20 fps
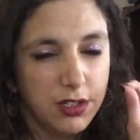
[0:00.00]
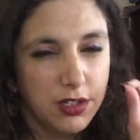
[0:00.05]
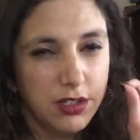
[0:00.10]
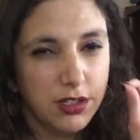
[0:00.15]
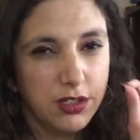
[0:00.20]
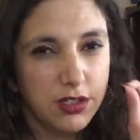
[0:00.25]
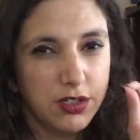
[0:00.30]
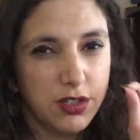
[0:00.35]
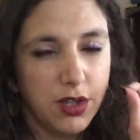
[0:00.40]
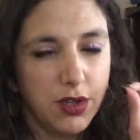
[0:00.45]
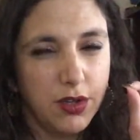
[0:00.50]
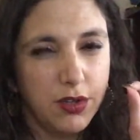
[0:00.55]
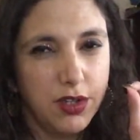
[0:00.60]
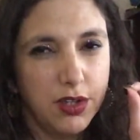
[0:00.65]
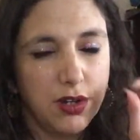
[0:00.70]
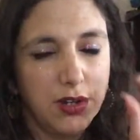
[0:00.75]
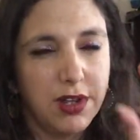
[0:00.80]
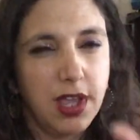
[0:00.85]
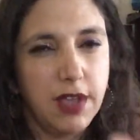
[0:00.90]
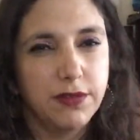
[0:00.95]
So
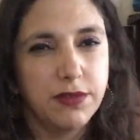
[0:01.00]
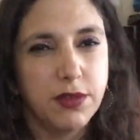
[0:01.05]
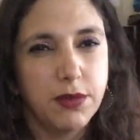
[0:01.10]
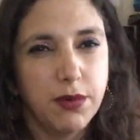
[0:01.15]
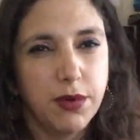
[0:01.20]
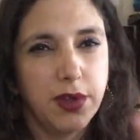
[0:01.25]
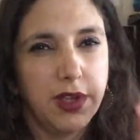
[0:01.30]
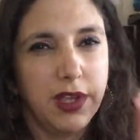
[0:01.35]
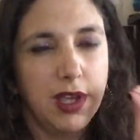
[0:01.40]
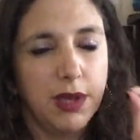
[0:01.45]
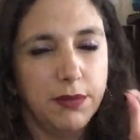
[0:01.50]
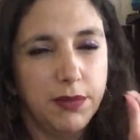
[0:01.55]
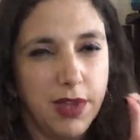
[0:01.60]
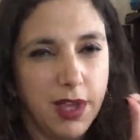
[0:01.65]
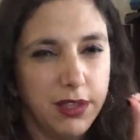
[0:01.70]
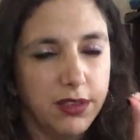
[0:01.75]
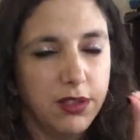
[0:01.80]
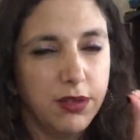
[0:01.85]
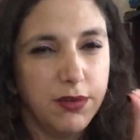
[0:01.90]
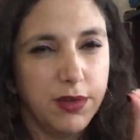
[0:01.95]
you don't have to worry. I'm
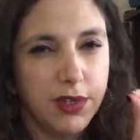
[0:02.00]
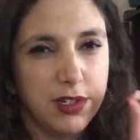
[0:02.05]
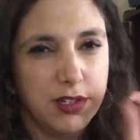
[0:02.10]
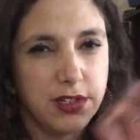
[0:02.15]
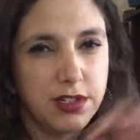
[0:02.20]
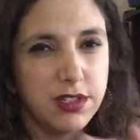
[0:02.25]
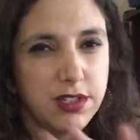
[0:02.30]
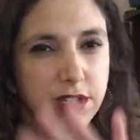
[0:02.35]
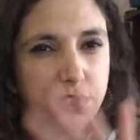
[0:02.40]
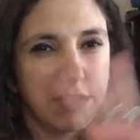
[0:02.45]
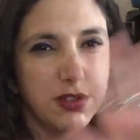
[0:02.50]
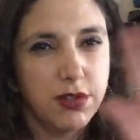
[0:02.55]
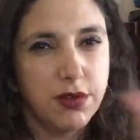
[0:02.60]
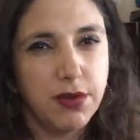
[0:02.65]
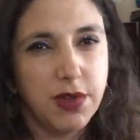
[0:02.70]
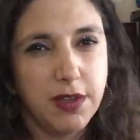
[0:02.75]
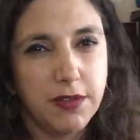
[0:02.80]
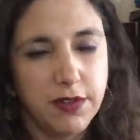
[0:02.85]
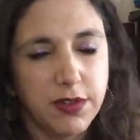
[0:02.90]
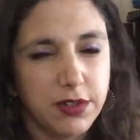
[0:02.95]
not the reader that says
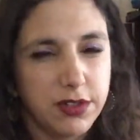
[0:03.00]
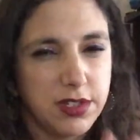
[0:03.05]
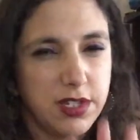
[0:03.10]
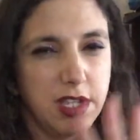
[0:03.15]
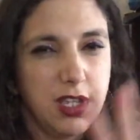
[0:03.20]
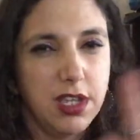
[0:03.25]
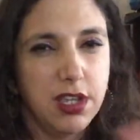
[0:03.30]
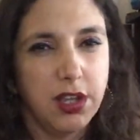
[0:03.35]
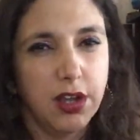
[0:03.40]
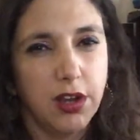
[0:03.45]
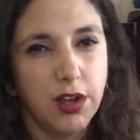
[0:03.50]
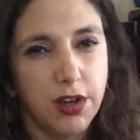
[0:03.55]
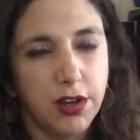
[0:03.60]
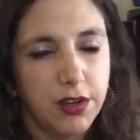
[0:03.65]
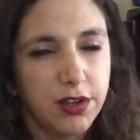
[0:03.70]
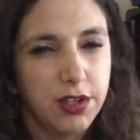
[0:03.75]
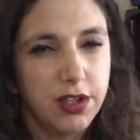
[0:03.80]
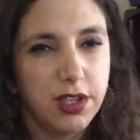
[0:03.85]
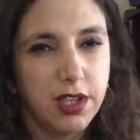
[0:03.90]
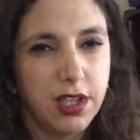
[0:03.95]
whoever's here
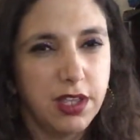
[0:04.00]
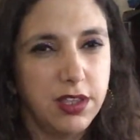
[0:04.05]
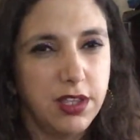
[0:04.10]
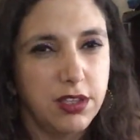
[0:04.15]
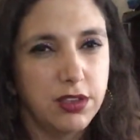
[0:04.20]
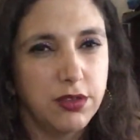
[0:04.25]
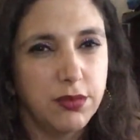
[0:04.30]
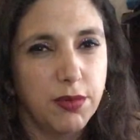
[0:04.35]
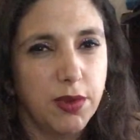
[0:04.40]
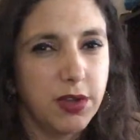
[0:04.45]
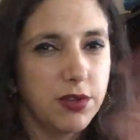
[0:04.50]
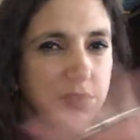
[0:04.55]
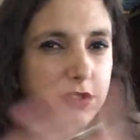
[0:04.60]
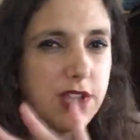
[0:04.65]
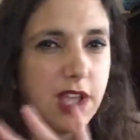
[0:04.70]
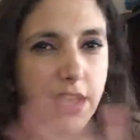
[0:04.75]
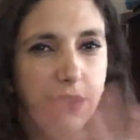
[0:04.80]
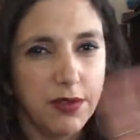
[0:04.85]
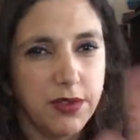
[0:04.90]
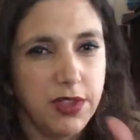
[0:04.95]
and then throws
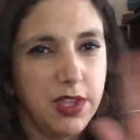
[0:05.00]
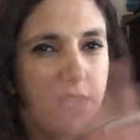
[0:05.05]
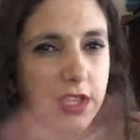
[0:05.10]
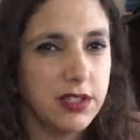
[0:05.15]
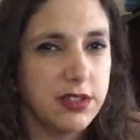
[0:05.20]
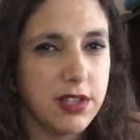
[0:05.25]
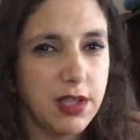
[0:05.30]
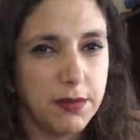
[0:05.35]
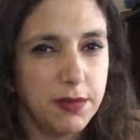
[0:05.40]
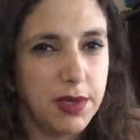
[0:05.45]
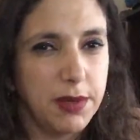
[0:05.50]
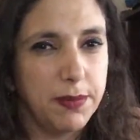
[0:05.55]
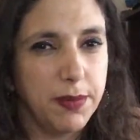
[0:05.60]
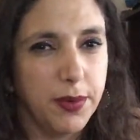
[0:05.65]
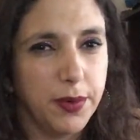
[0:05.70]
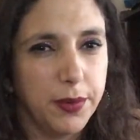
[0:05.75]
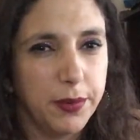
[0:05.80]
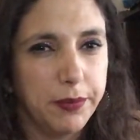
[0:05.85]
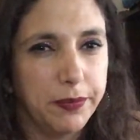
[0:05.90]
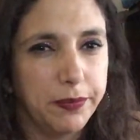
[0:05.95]
out things at people.